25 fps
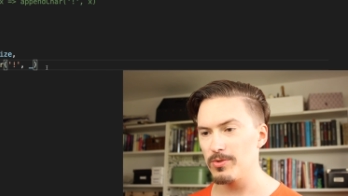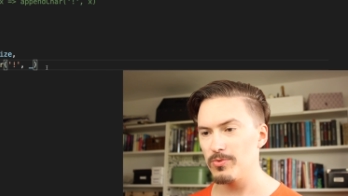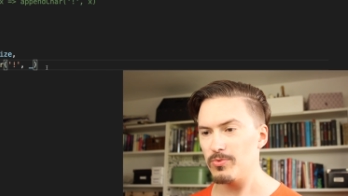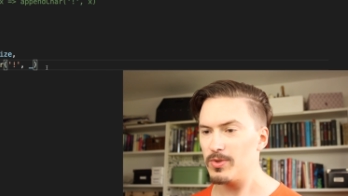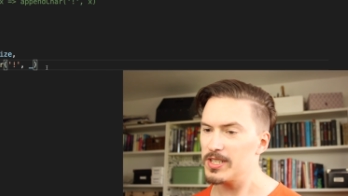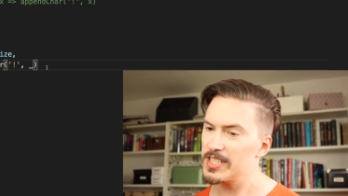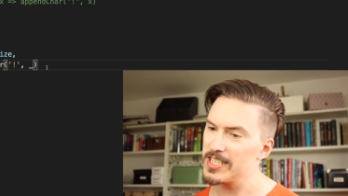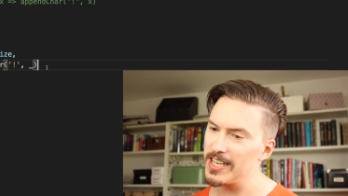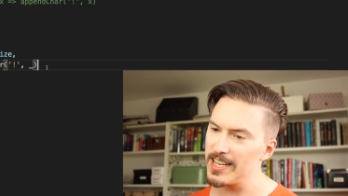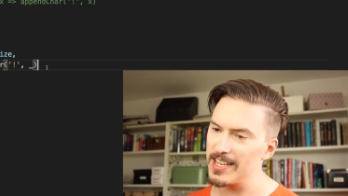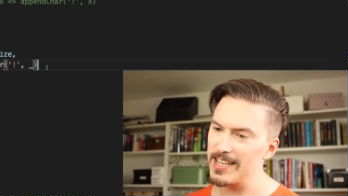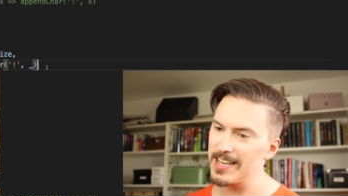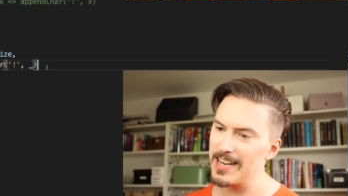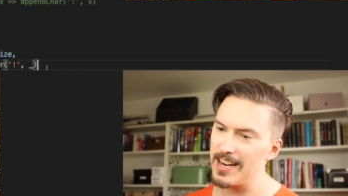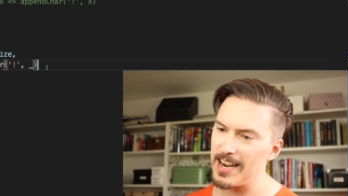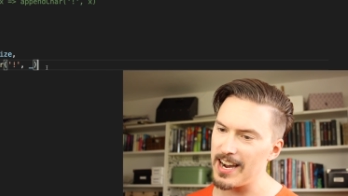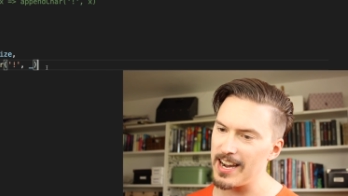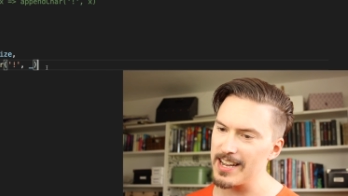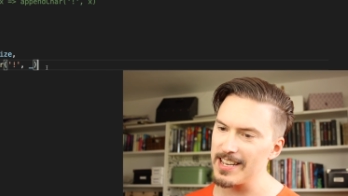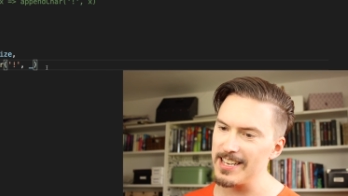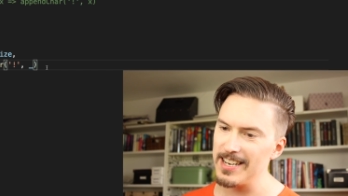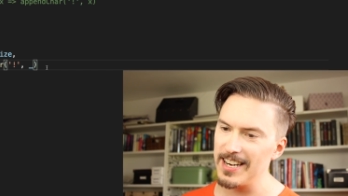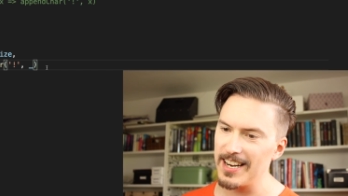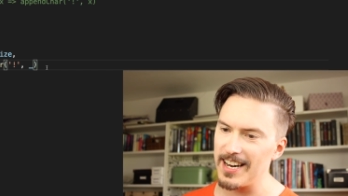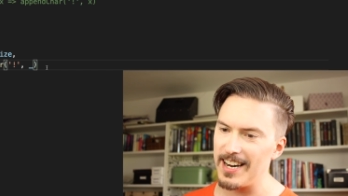which
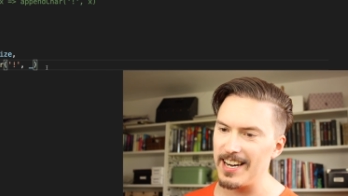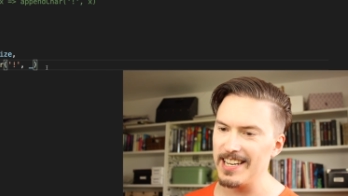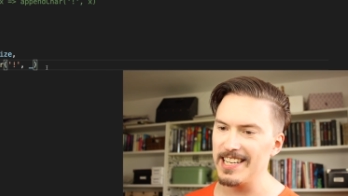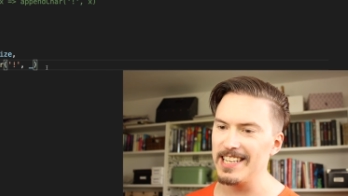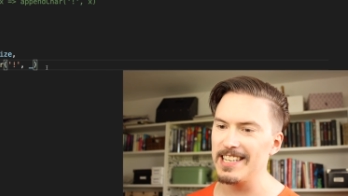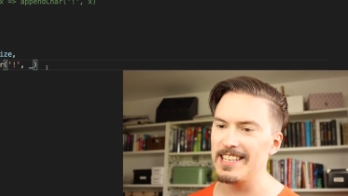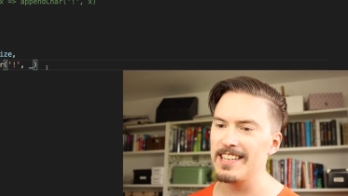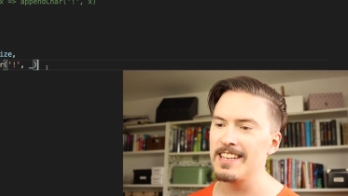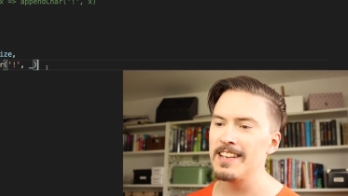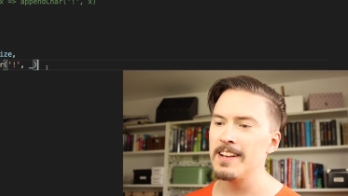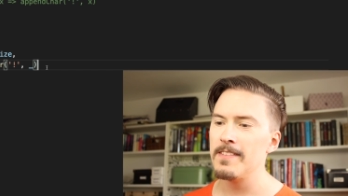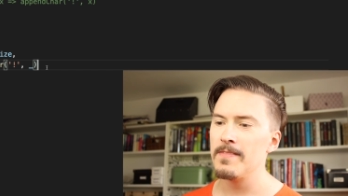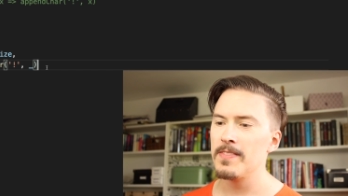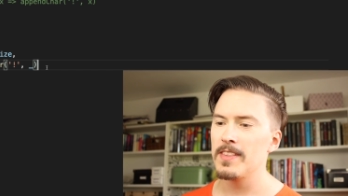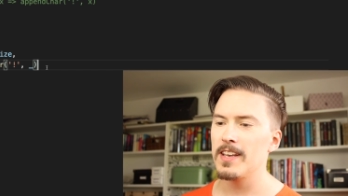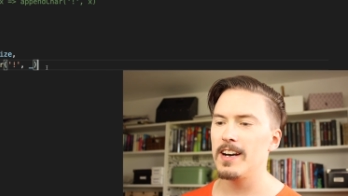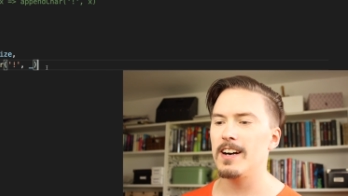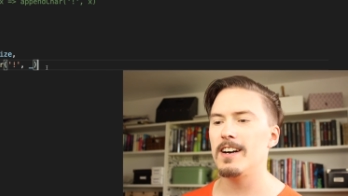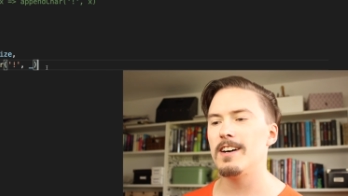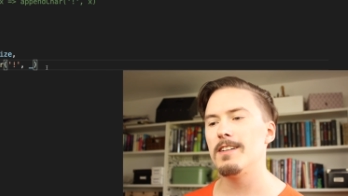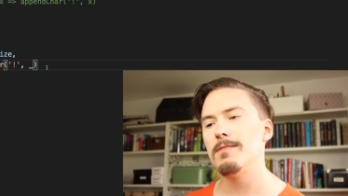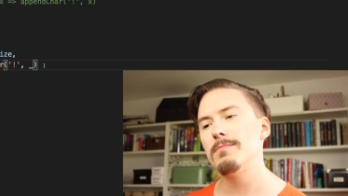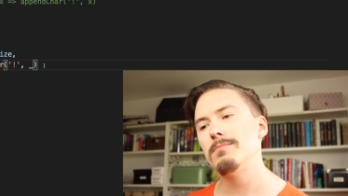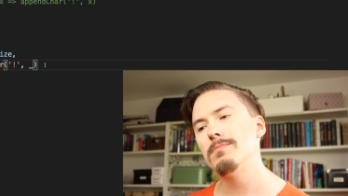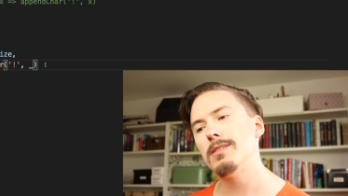I like,
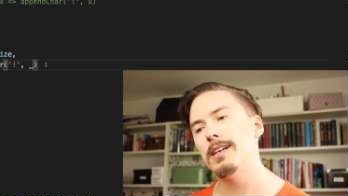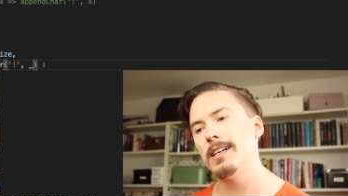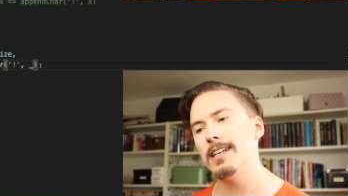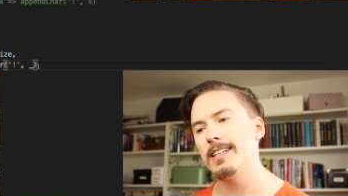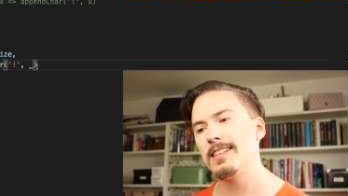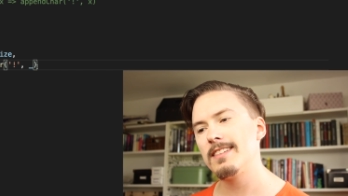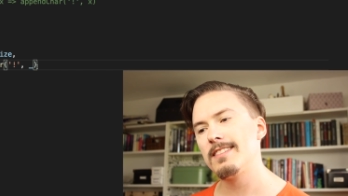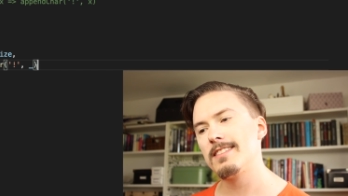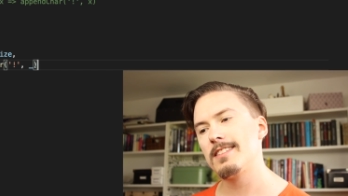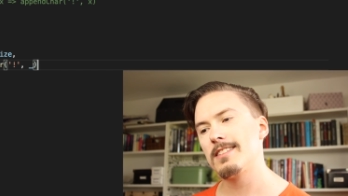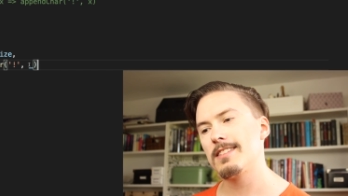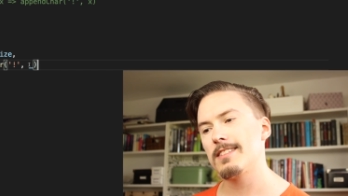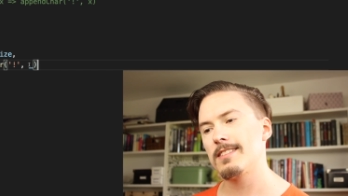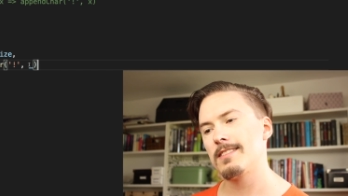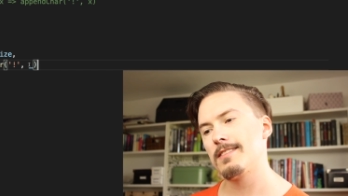but